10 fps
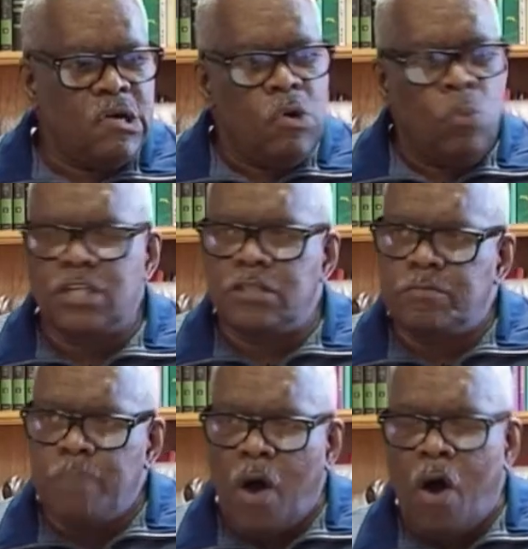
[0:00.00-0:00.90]
a
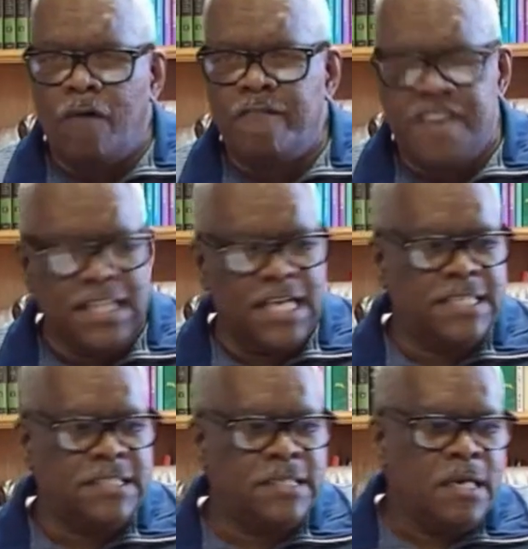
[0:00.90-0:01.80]
small village
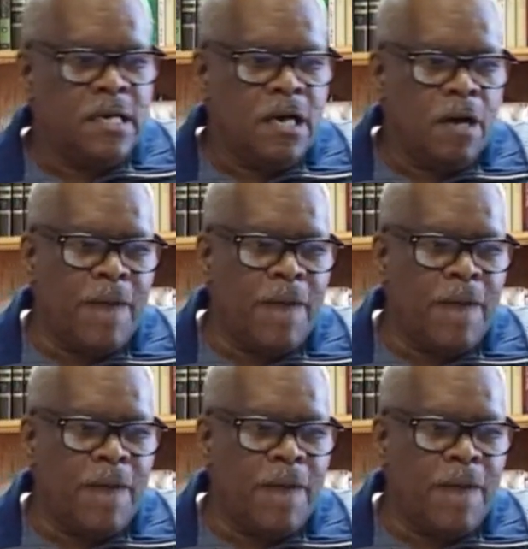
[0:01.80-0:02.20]
about